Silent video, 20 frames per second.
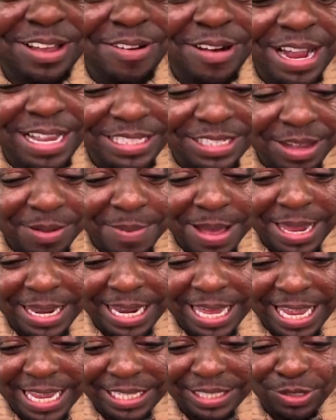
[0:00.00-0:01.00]
Okay, so my
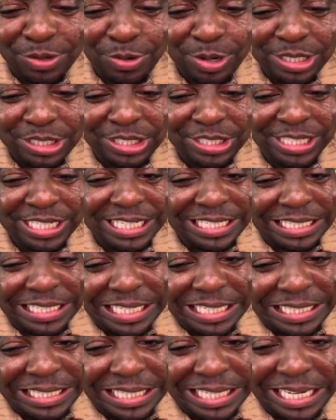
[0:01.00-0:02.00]
last question is
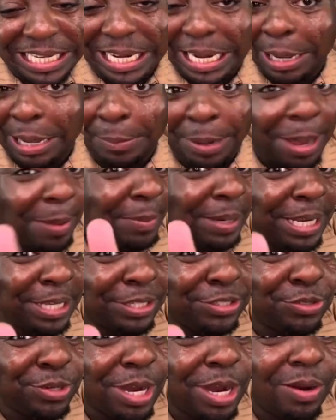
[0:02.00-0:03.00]
this. Then I'm, I'm gonna
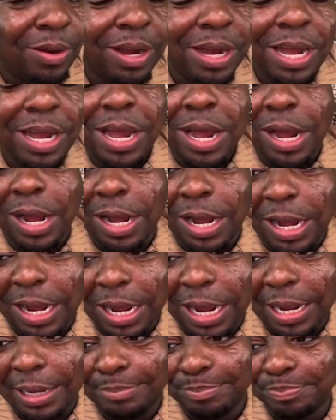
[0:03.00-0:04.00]
let you go.
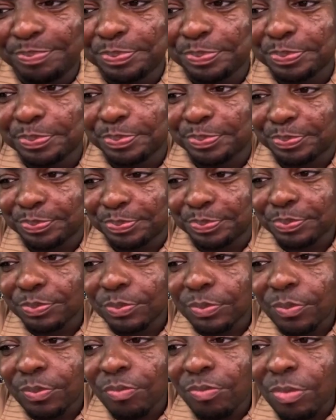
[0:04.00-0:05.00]
Um,
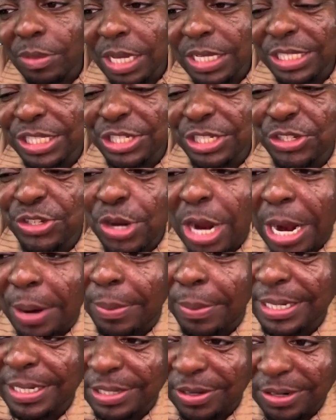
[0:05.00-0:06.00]
since you
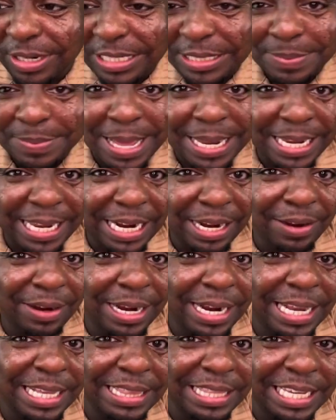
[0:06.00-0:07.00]
already told us about
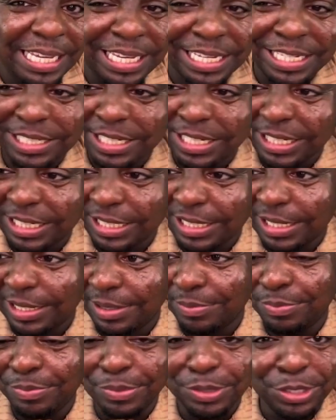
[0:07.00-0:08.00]
Larry and then
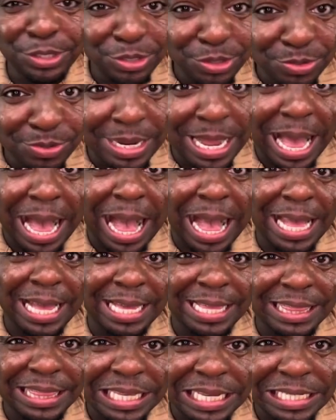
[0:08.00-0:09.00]
um the new guy
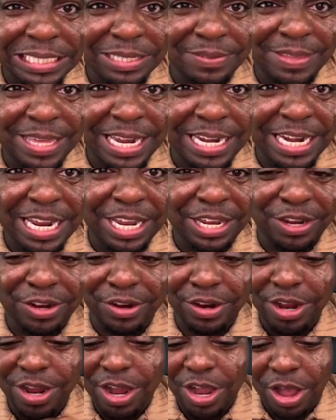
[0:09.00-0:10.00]
and things of that
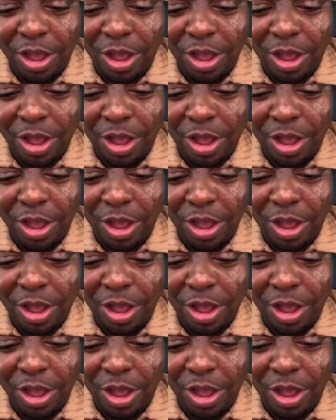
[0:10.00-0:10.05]
nature.